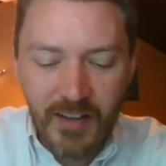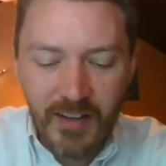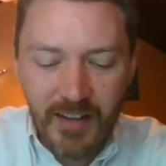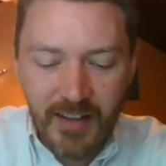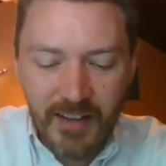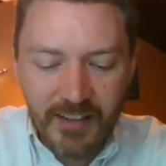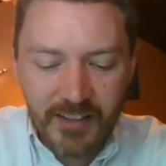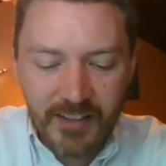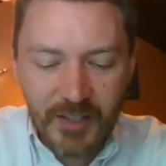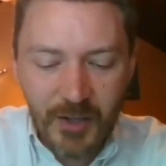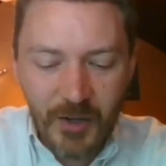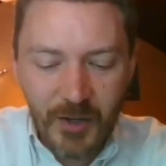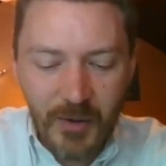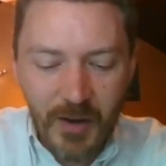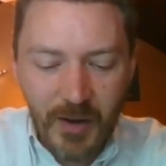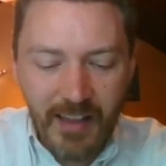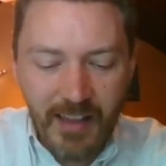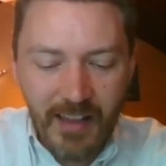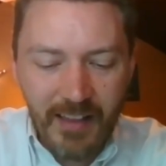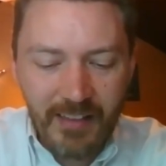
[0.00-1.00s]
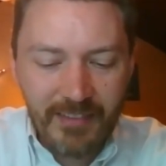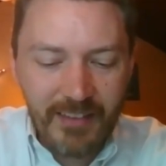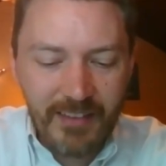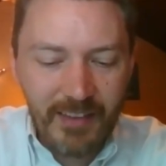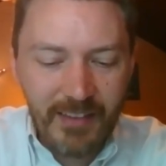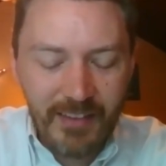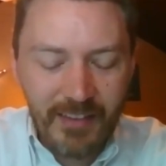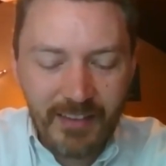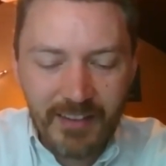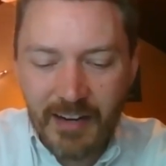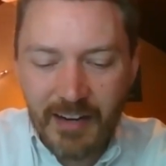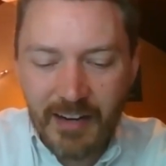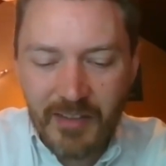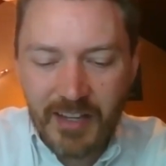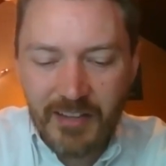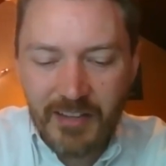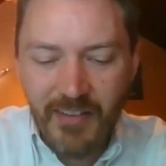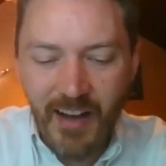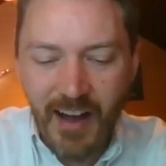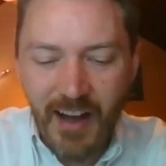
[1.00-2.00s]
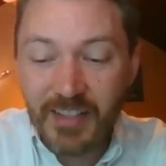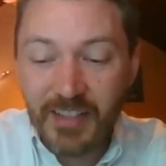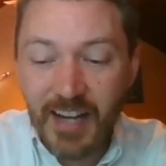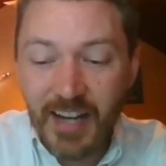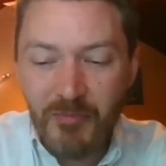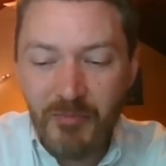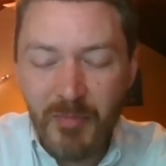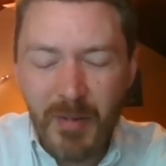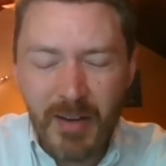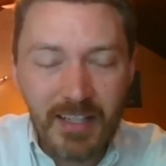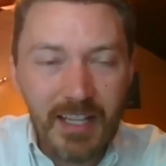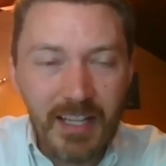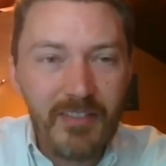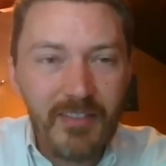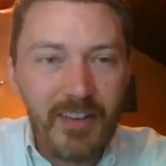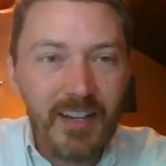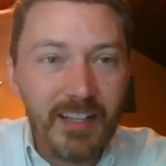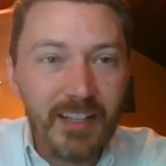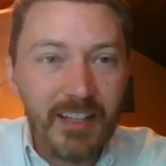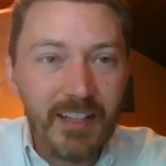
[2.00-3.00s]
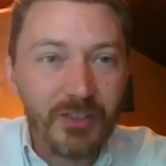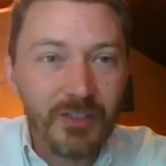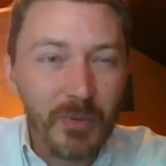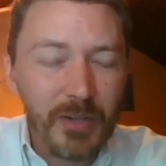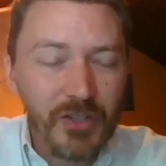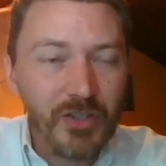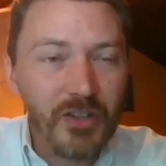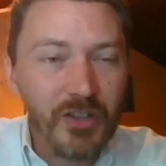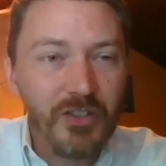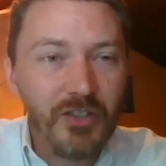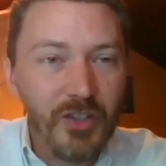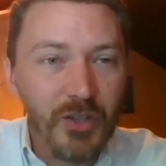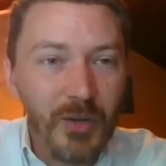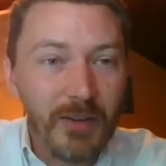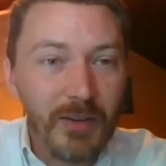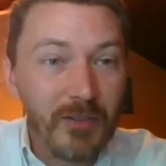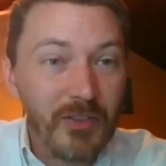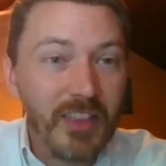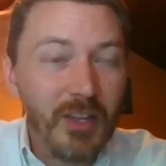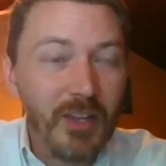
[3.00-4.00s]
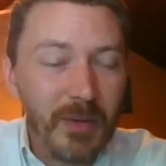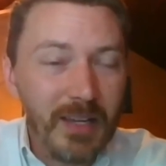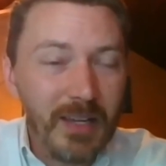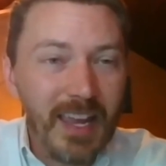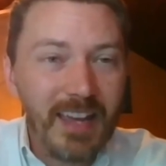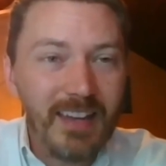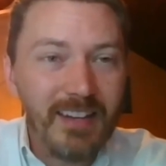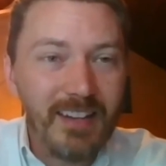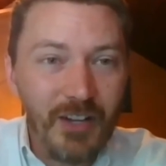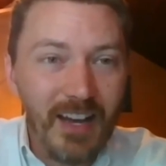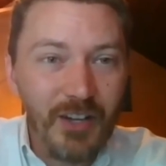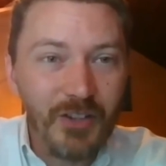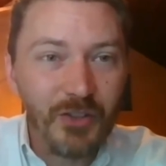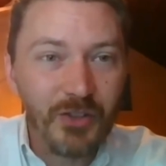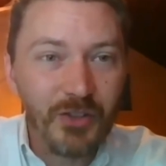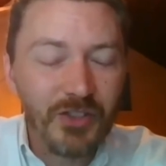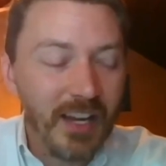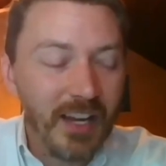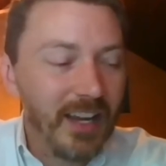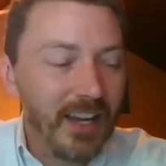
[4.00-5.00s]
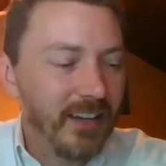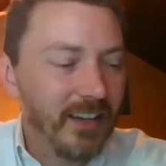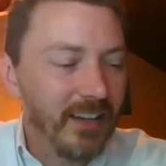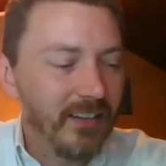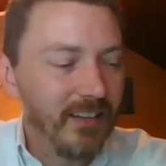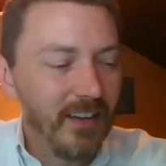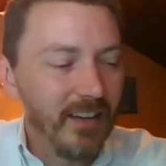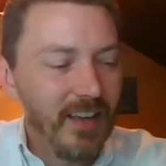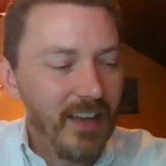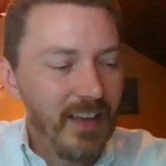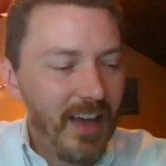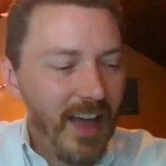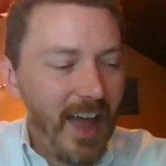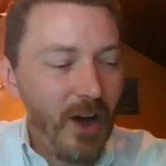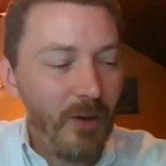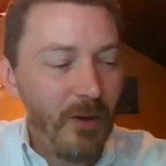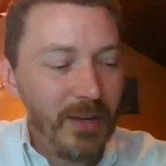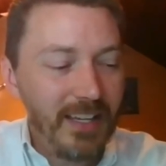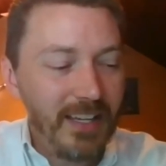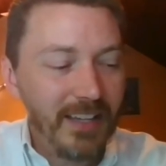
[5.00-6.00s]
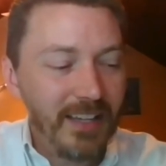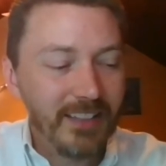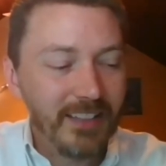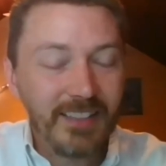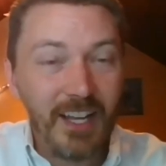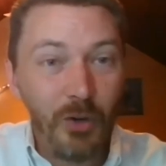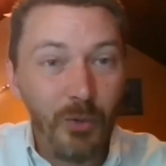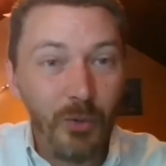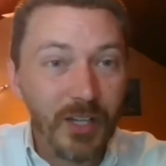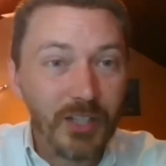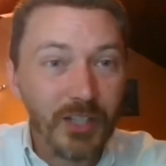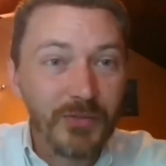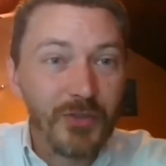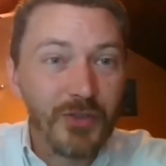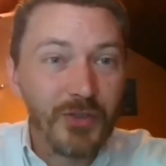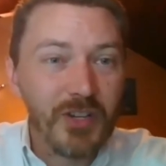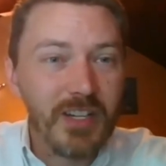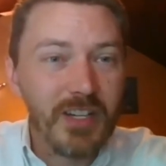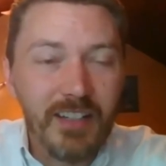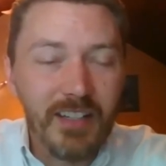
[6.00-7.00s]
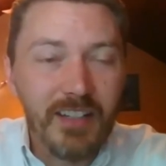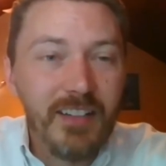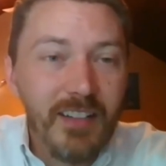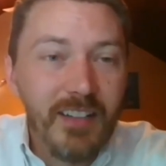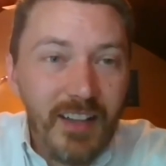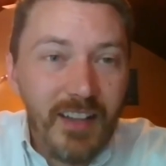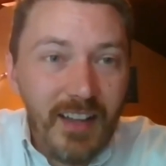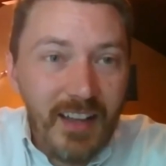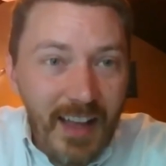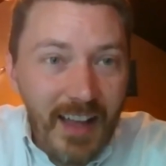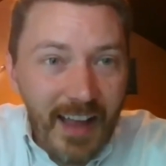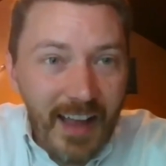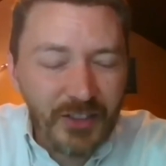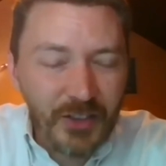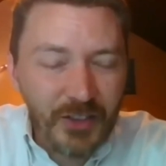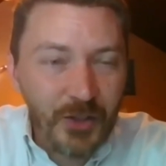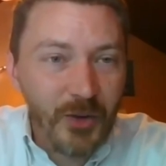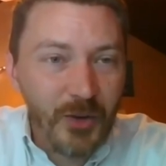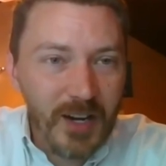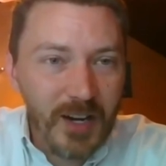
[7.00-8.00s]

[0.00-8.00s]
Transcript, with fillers: So I, the, kind of the advice that I've been giving is we should do everything that we can to understand how we can sell West Virginia as a great